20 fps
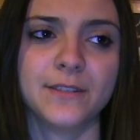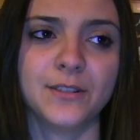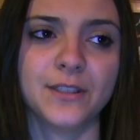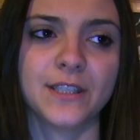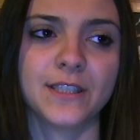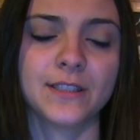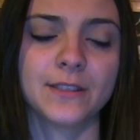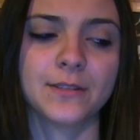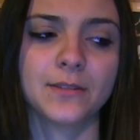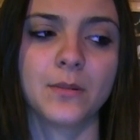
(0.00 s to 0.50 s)
you
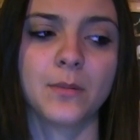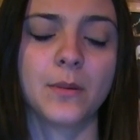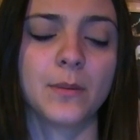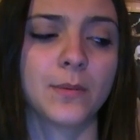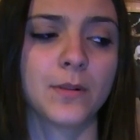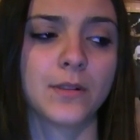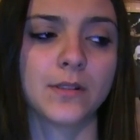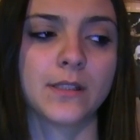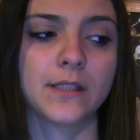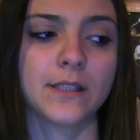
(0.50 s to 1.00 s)
guys don't know me
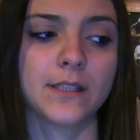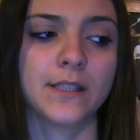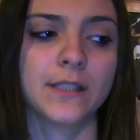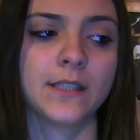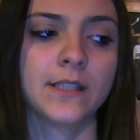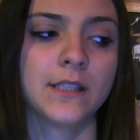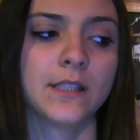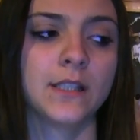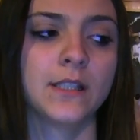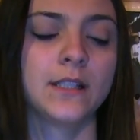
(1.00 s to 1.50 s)
personally.
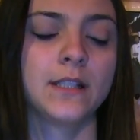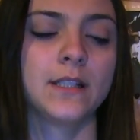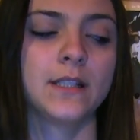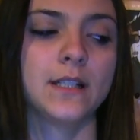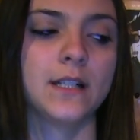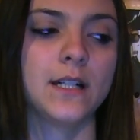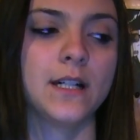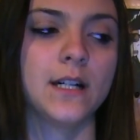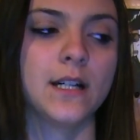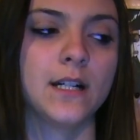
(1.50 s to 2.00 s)

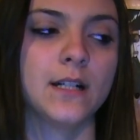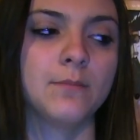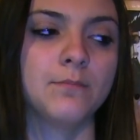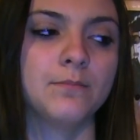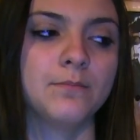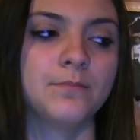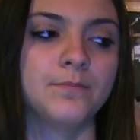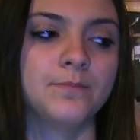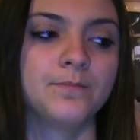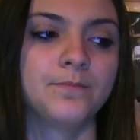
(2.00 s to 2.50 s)

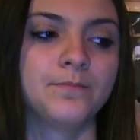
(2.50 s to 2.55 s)
You